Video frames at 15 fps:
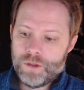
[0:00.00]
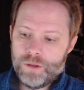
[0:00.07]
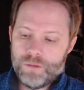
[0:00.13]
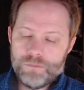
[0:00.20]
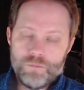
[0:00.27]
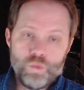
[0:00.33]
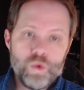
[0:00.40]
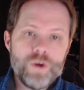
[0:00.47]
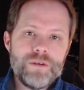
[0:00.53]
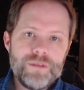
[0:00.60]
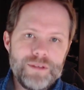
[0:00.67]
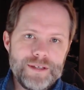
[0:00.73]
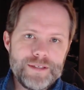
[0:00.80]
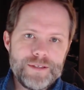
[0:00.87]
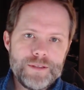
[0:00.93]

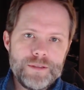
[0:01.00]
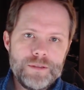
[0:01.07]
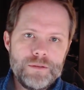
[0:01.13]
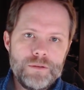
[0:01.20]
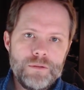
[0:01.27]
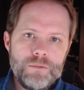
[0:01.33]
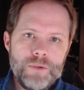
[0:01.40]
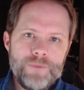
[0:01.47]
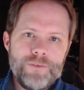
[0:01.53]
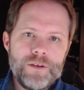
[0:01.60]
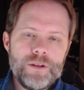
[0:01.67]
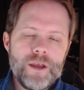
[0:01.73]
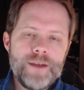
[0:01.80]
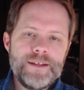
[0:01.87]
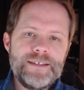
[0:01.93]
worthless. We feel
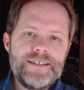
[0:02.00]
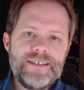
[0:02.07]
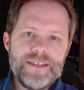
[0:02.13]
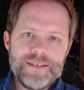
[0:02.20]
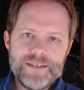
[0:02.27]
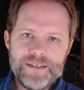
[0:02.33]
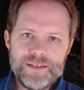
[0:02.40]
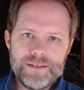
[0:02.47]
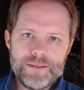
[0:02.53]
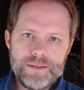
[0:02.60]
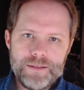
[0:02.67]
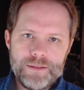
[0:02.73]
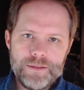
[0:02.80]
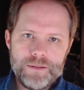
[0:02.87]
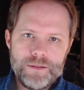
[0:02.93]

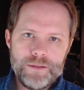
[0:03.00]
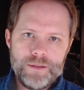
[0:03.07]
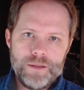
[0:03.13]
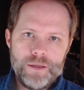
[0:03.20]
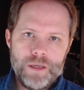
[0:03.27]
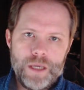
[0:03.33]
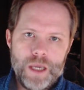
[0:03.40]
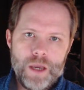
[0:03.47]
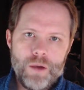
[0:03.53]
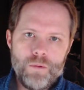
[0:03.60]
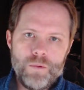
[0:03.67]
non-existent. We